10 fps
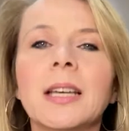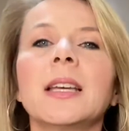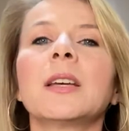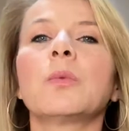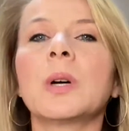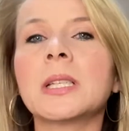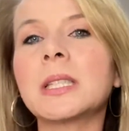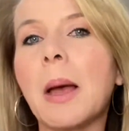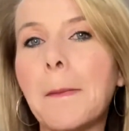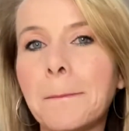it was
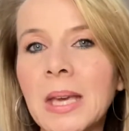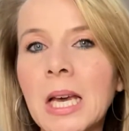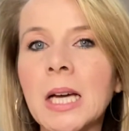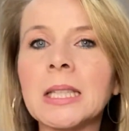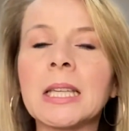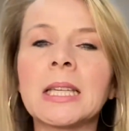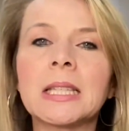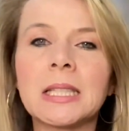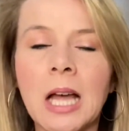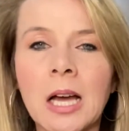
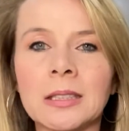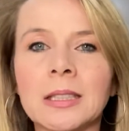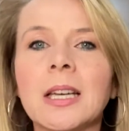Miyagi-san.